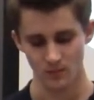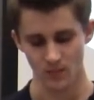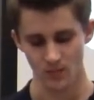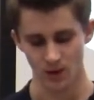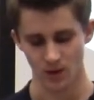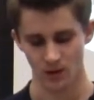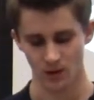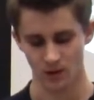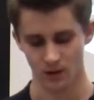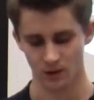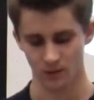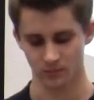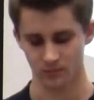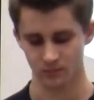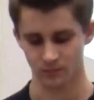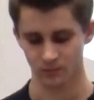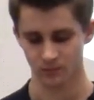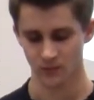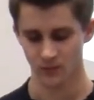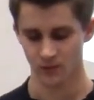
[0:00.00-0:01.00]

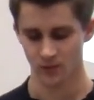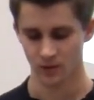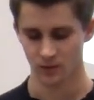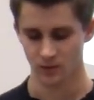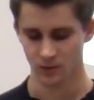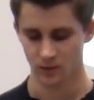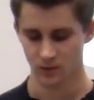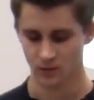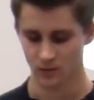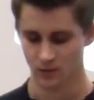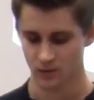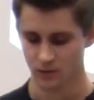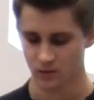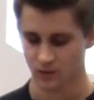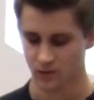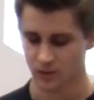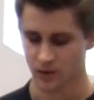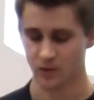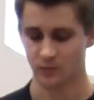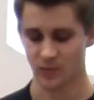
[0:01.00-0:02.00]

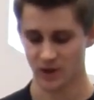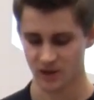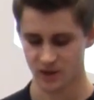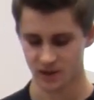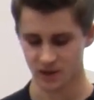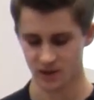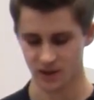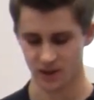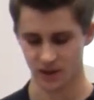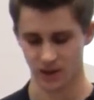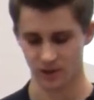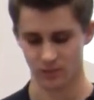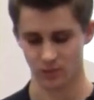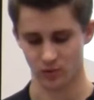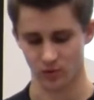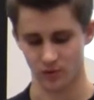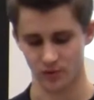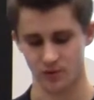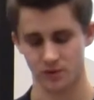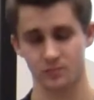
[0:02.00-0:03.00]
The best
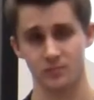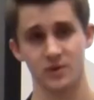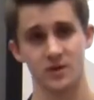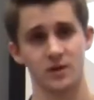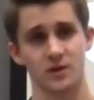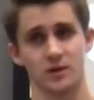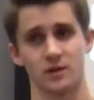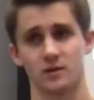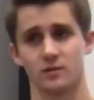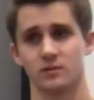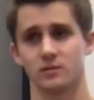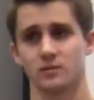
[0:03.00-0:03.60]
example to me